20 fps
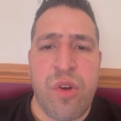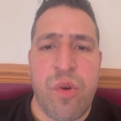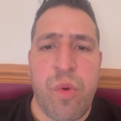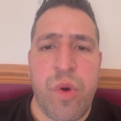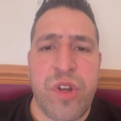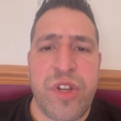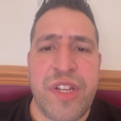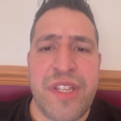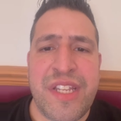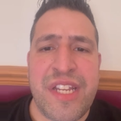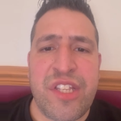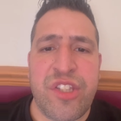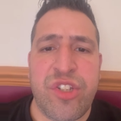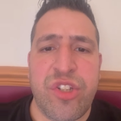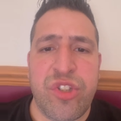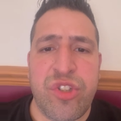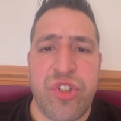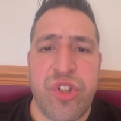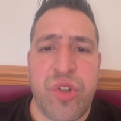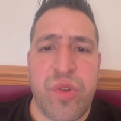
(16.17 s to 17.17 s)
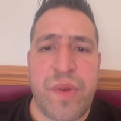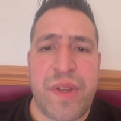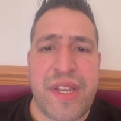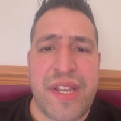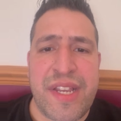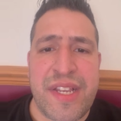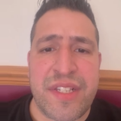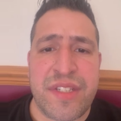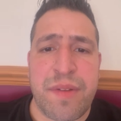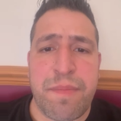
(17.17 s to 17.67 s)
What you need to do
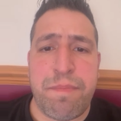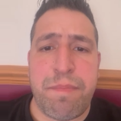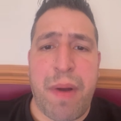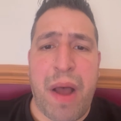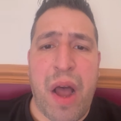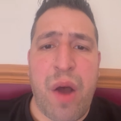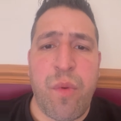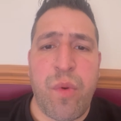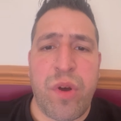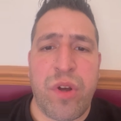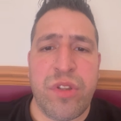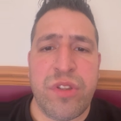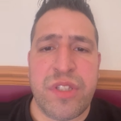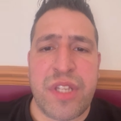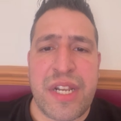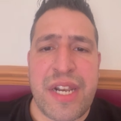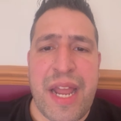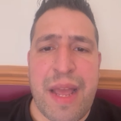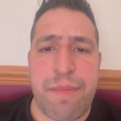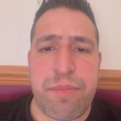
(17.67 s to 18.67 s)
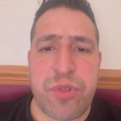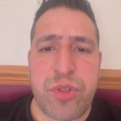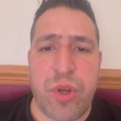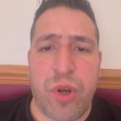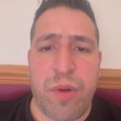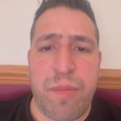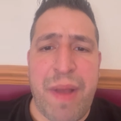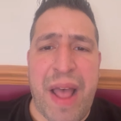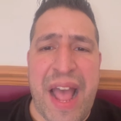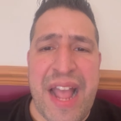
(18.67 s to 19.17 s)
is power on the laptop